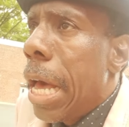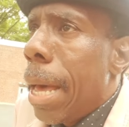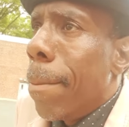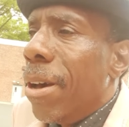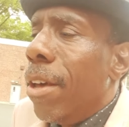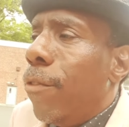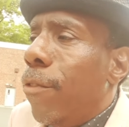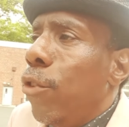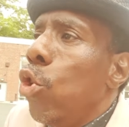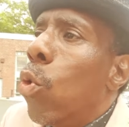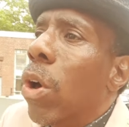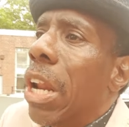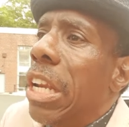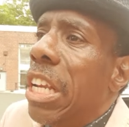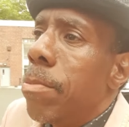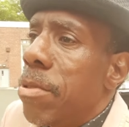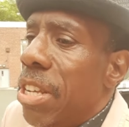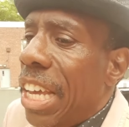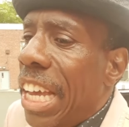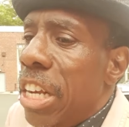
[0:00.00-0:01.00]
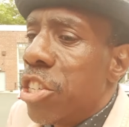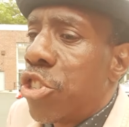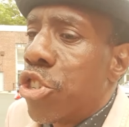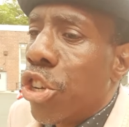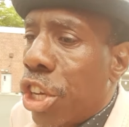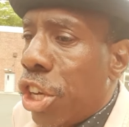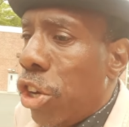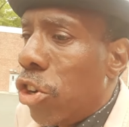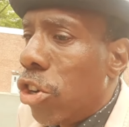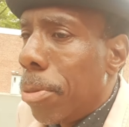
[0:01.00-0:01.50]
But if you one of them
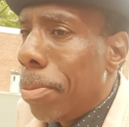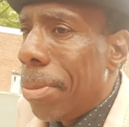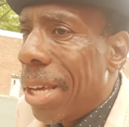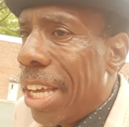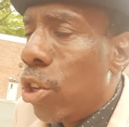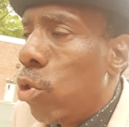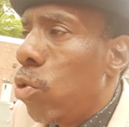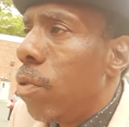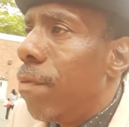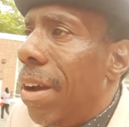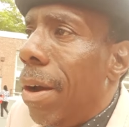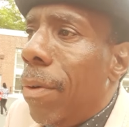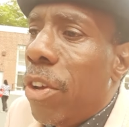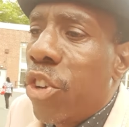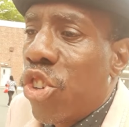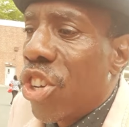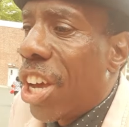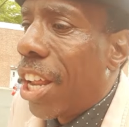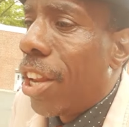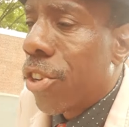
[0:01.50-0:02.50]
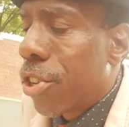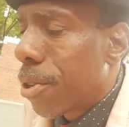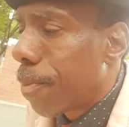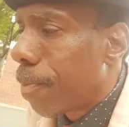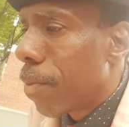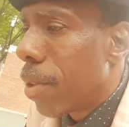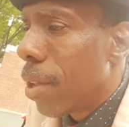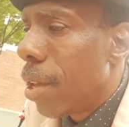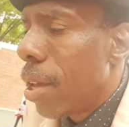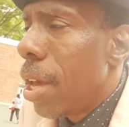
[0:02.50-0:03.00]
insecure men who are very jealous,
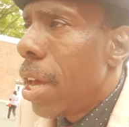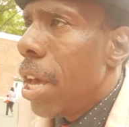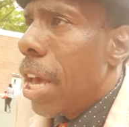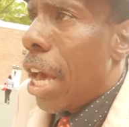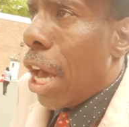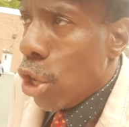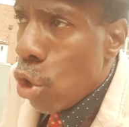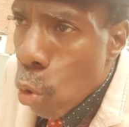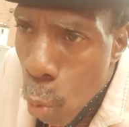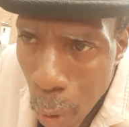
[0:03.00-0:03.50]
and you